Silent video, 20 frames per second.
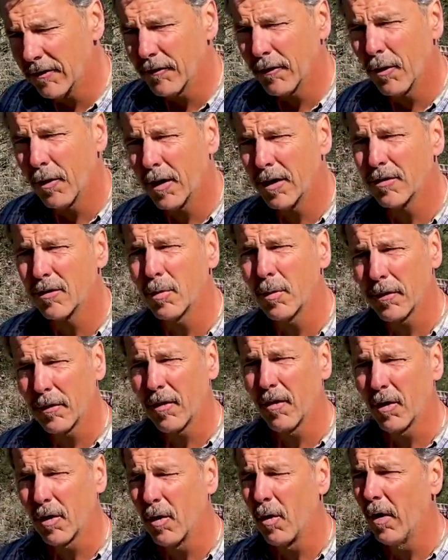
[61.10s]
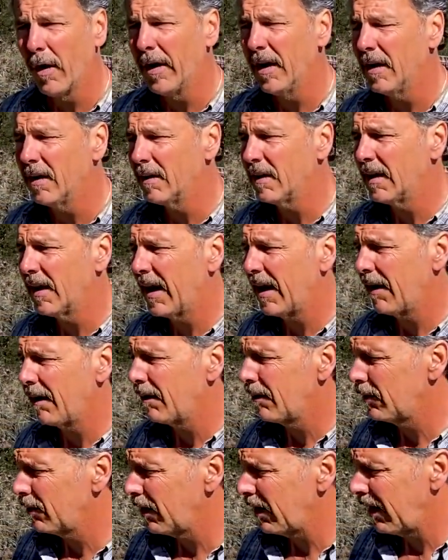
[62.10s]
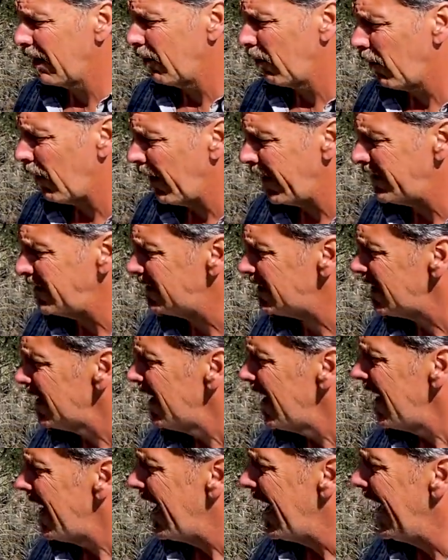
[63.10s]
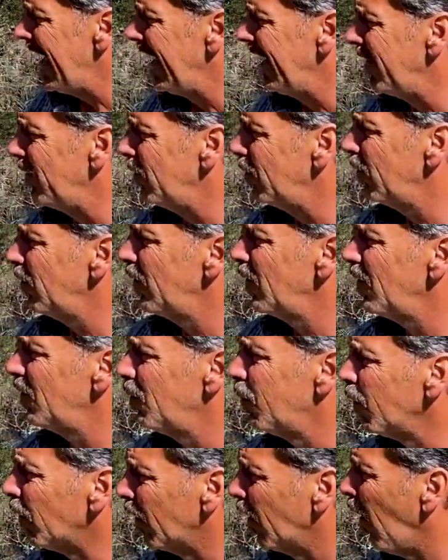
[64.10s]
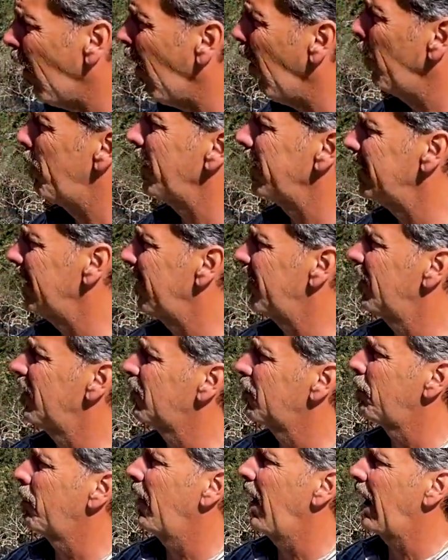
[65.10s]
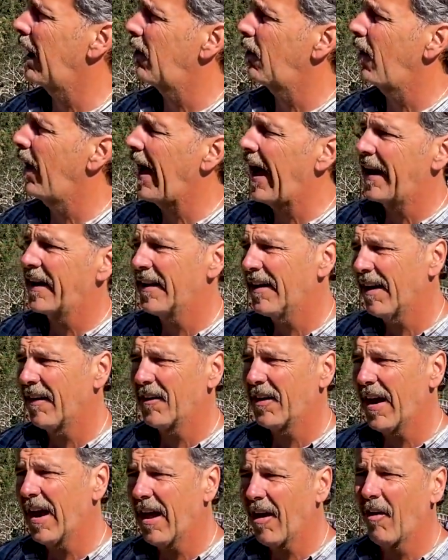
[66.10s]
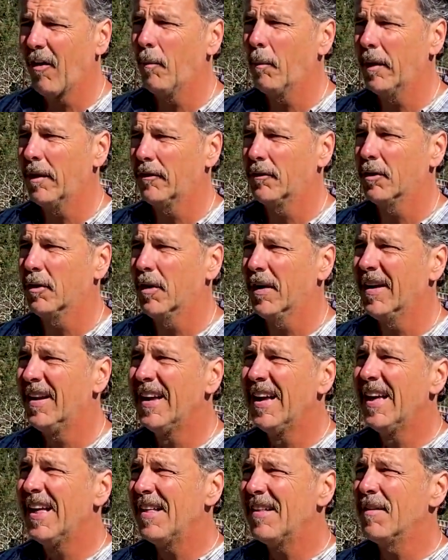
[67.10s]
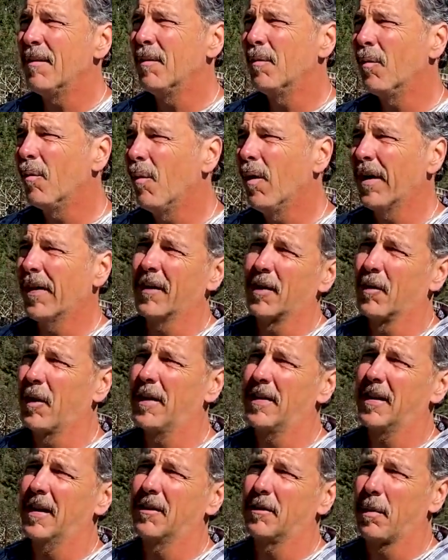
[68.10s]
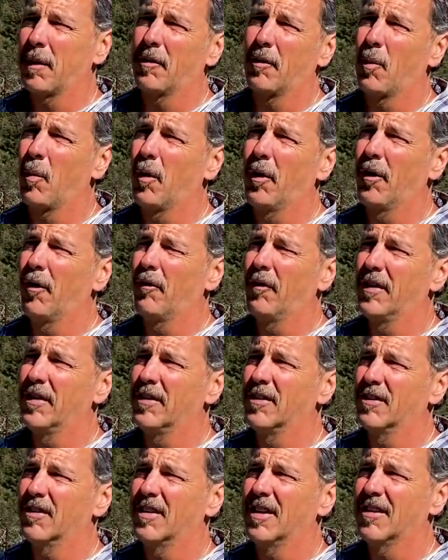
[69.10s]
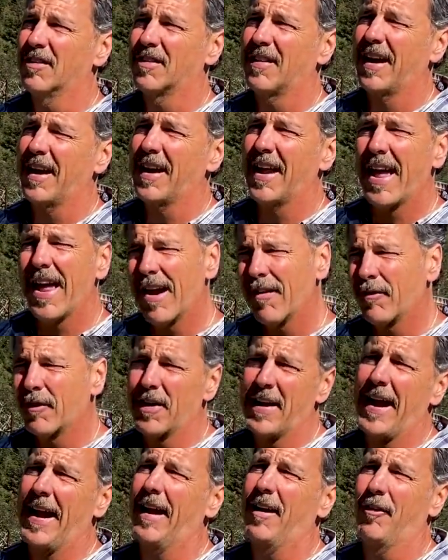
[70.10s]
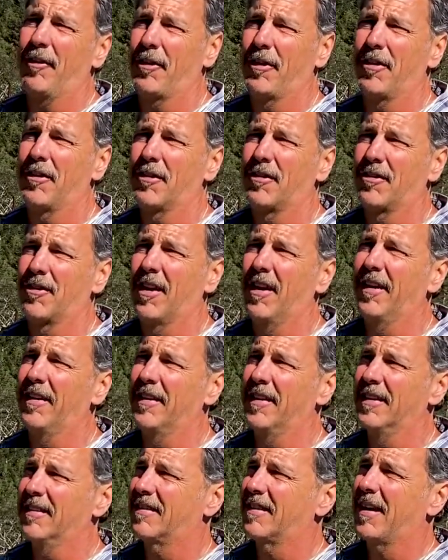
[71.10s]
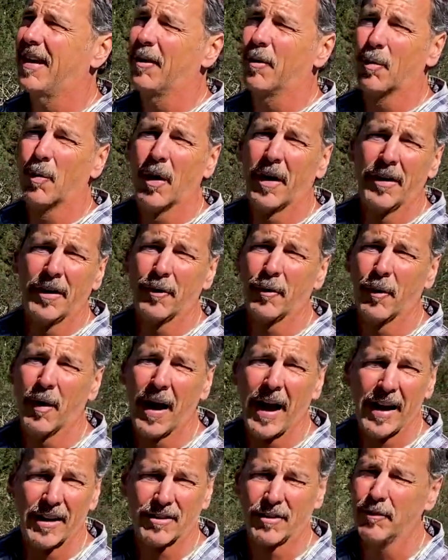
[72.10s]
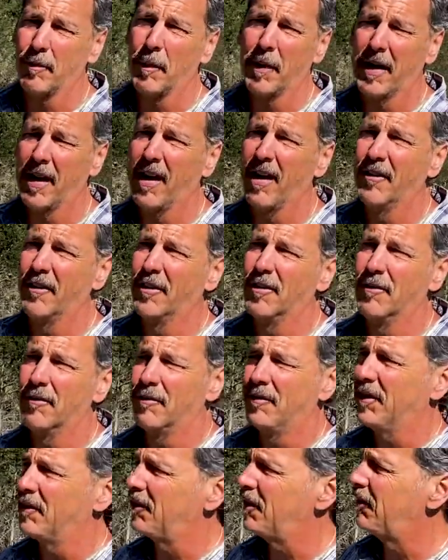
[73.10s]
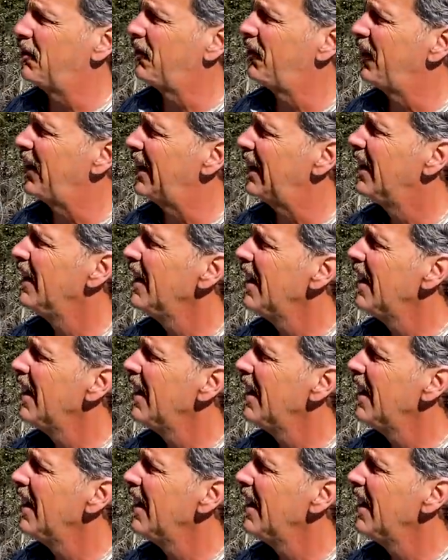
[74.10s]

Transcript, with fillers: for us with the Lokoya uh, uh, wines, and we're hoping that this block will add another element to it. One of the great things about the Wurtele Vineyards, it's got every angle to the sun. It's got a run and rise of about 150 feet.